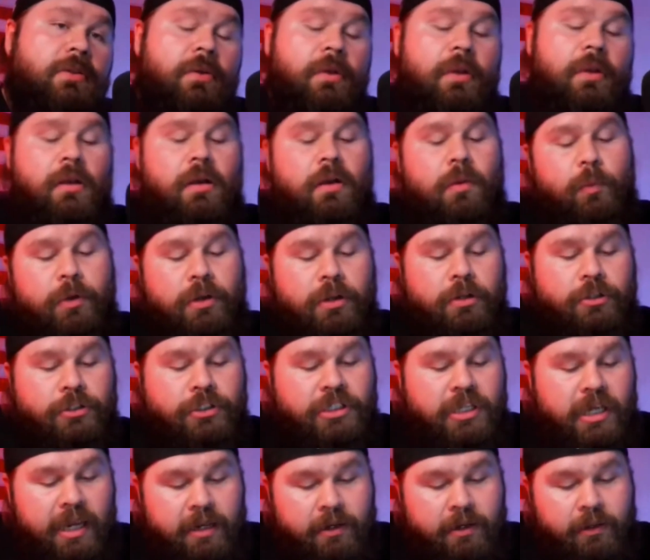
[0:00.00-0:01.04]
going on when you're
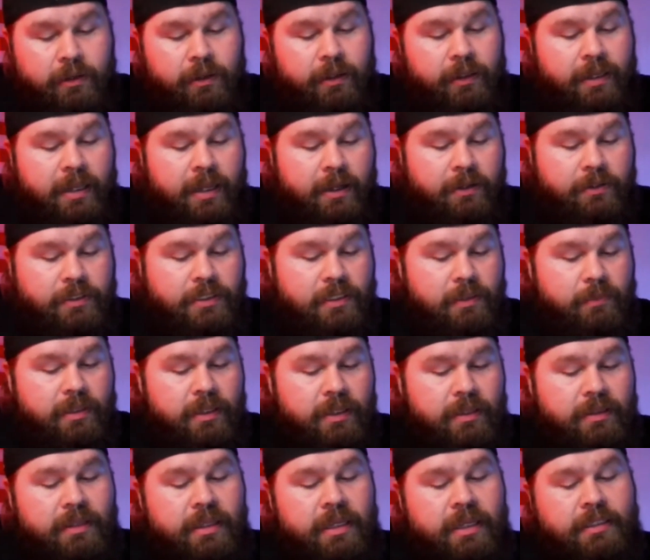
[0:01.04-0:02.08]
channeling. Now, some of
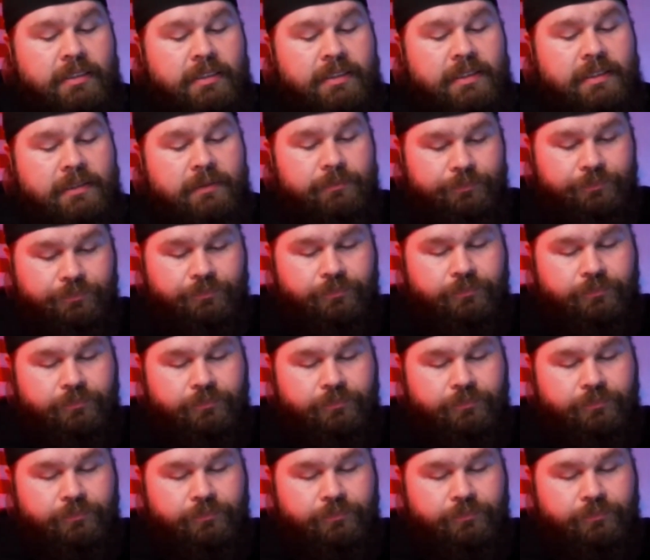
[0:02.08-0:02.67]
the things